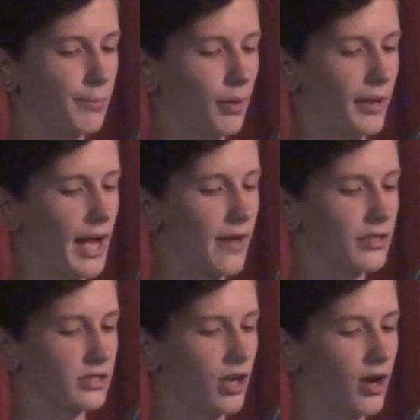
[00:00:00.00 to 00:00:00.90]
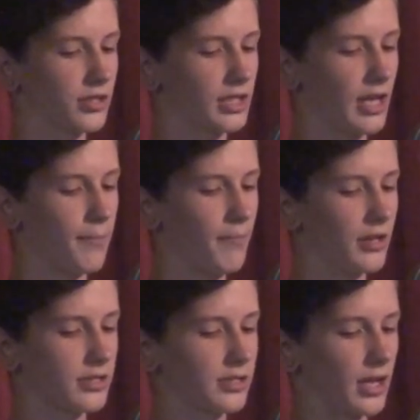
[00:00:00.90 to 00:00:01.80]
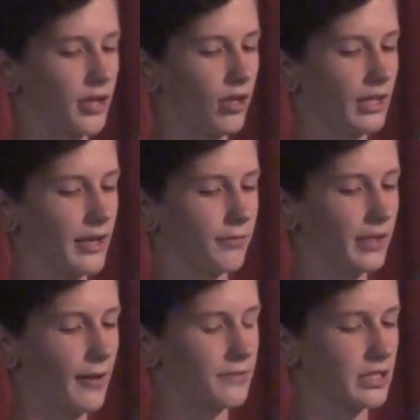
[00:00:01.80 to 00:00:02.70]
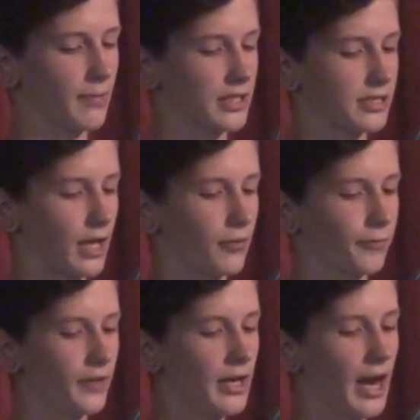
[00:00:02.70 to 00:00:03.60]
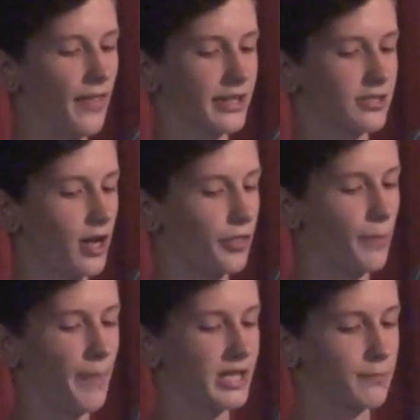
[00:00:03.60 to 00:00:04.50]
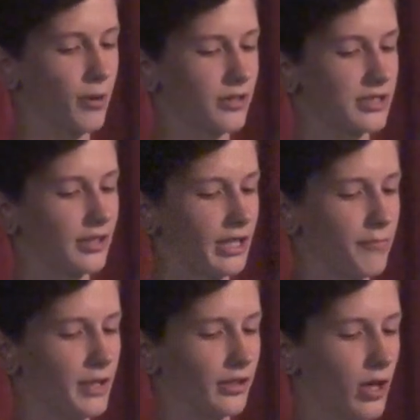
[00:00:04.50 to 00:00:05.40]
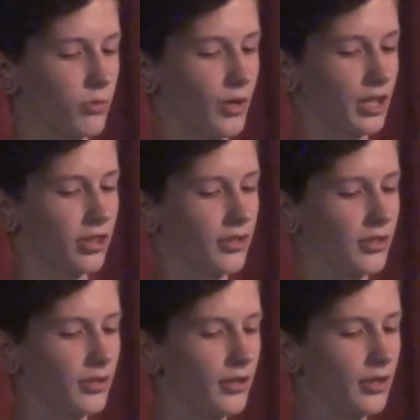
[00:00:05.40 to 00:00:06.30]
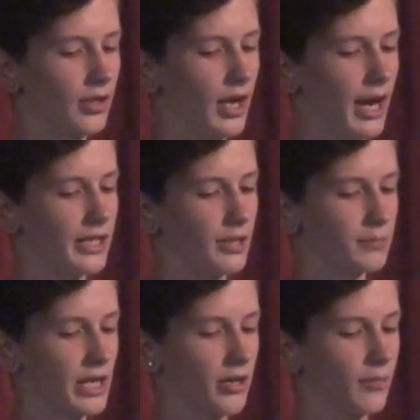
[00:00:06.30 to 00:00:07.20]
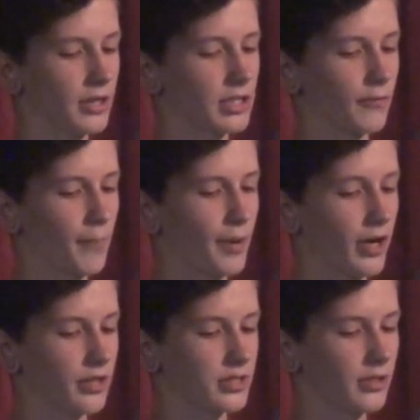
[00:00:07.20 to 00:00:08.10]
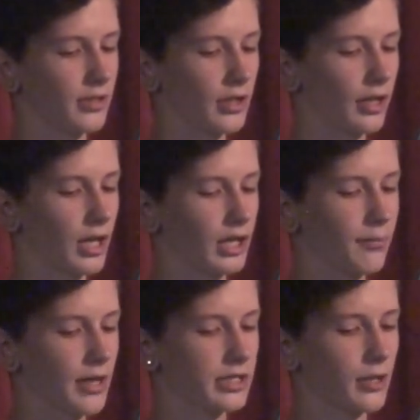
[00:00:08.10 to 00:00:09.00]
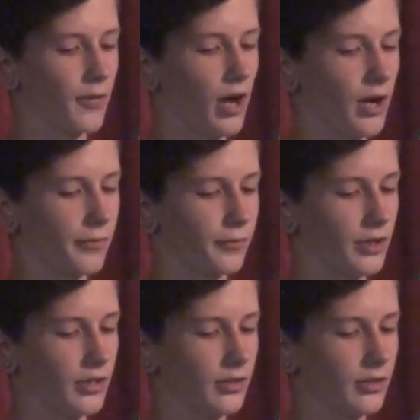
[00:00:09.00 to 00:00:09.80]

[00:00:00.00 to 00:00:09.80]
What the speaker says: but we haven't talked in months, and all I have left is myself, and that's not the best person to leave me alone with. I end up tearing myself apart, cutting myself off,